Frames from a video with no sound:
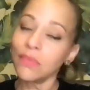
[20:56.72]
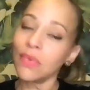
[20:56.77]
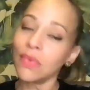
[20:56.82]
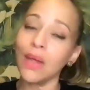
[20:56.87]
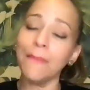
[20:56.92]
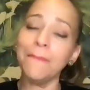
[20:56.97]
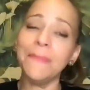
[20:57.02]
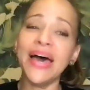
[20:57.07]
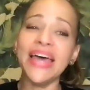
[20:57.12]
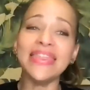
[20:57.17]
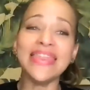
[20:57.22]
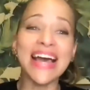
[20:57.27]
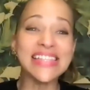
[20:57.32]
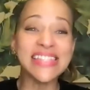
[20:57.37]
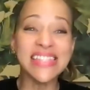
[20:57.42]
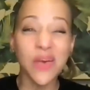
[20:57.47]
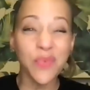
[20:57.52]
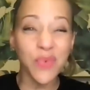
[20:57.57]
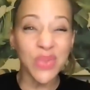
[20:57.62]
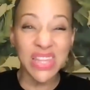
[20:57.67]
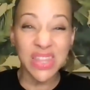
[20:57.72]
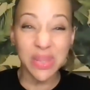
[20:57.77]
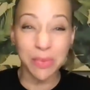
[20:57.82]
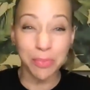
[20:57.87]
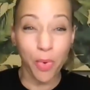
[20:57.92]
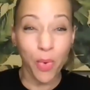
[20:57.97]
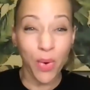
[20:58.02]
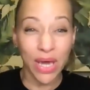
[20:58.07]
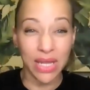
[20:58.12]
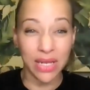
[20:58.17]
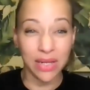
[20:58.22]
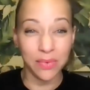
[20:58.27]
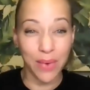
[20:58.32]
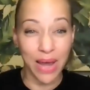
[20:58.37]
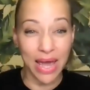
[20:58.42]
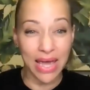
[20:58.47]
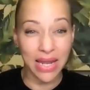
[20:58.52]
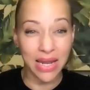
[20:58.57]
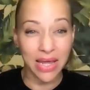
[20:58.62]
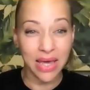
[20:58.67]
but that's not really the point,
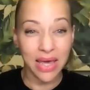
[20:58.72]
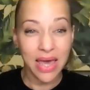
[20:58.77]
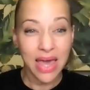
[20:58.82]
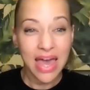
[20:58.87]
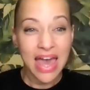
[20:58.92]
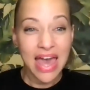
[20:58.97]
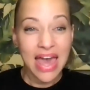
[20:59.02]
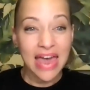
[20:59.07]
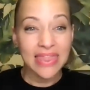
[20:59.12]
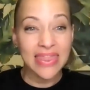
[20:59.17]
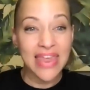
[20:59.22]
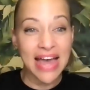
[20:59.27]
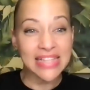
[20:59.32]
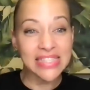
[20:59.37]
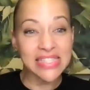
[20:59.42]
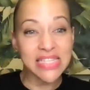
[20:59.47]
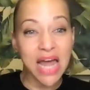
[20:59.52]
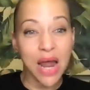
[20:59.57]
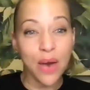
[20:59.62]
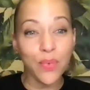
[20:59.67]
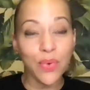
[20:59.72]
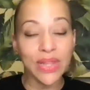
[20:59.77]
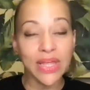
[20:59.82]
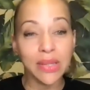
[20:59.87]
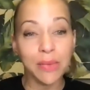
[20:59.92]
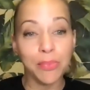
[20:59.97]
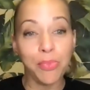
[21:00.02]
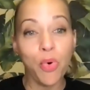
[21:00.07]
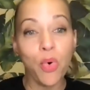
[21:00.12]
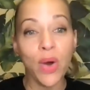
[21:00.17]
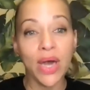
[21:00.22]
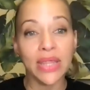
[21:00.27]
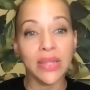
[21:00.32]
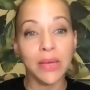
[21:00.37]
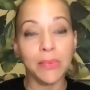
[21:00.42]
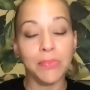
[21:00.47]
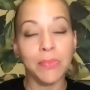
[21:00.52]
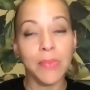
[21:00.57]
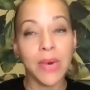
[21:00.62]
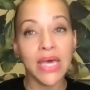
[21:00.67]
right? That's not really the point.
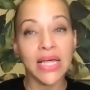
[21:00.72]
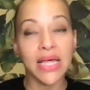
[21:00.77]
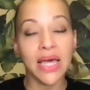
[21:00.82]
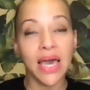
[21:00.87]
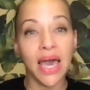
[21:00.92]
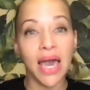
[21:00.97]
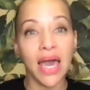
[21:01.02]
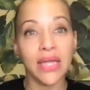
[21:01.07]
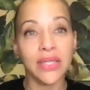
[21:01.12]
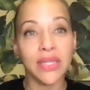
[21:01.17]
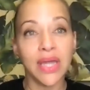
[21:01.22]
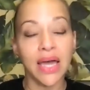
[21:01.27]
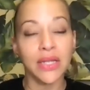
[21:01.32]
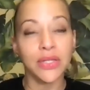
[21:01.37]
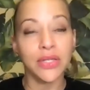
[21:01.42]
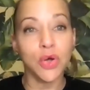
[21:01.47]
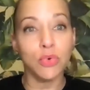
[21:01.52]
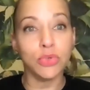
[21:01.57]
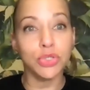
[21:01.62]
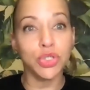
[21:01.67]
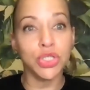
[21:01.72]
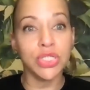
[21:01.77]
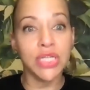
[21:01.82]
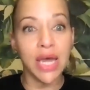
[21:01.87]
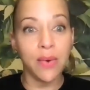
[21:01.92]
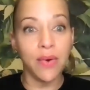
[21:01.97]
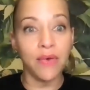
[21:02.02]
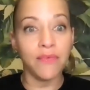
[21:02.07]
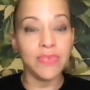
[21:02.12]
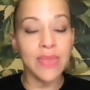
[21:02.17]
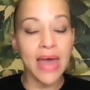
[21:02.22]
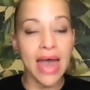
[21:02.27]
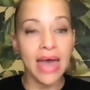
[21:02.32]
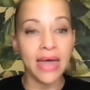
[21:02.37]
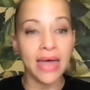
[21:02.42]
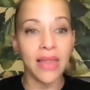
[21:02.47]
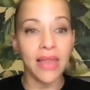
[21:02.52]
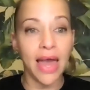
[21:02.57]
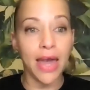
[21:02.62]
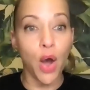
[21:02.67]
I don't want you to take away from
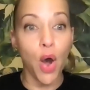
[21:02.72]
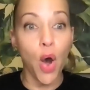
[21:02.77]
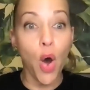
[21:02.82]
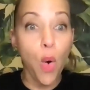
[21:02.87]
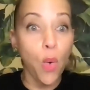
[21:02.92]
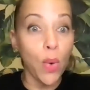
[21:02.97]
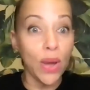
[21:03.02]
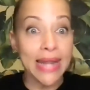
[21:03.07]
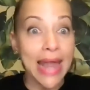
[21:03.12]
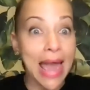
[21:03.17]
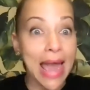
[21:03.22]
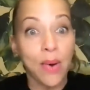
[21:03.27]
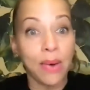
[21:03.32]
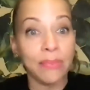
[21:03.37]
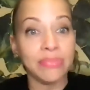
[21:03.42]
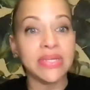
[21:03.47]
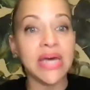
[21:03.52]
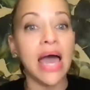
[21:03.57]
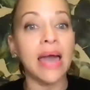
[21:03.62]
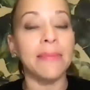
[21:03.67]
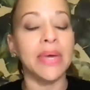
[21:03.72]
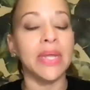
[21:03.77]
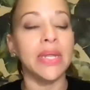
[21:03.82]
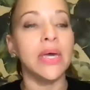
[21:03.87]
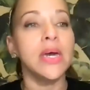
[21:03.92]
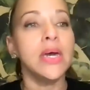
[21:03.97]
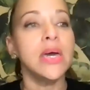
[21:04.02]
that, like, oh, and now I'm diamond.